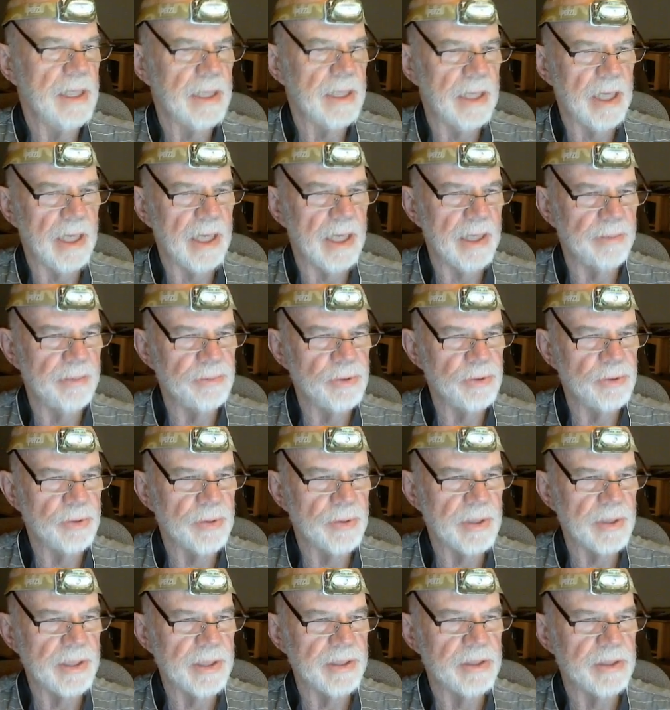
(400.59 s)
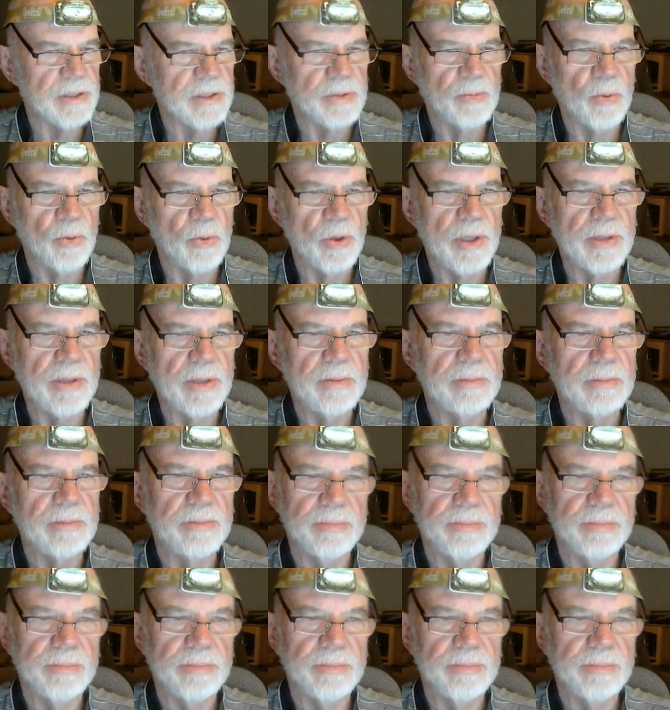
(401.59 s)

Got up too early this morning.